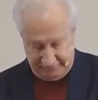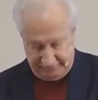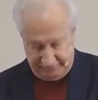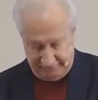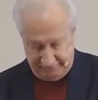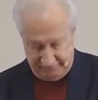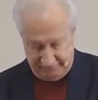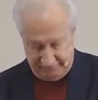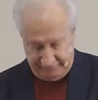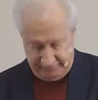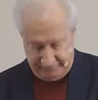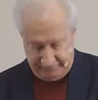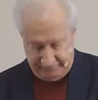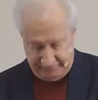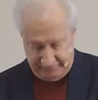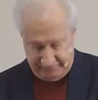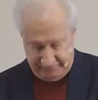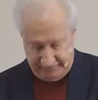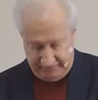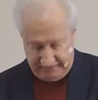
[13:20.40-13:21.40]

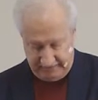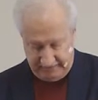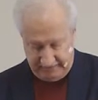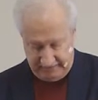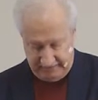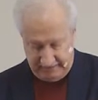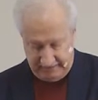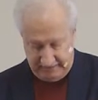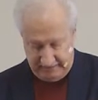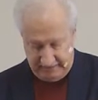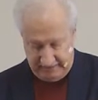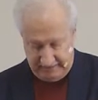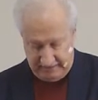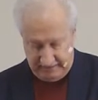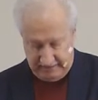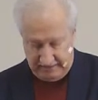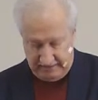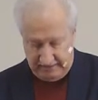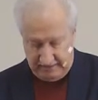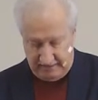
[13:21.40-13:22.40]
No one is speaking in this clip.